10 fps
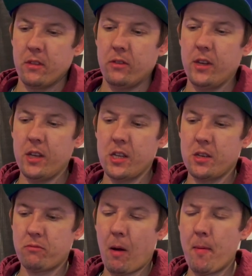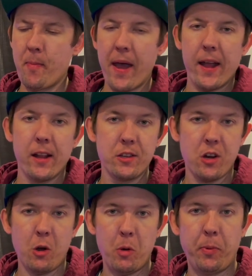These rubber pads
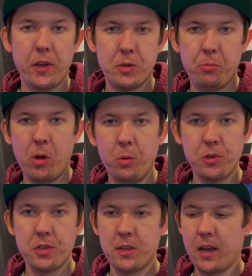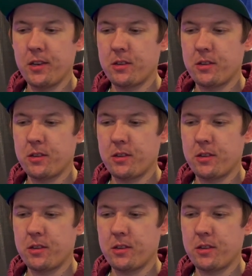are replaceable, which is nice.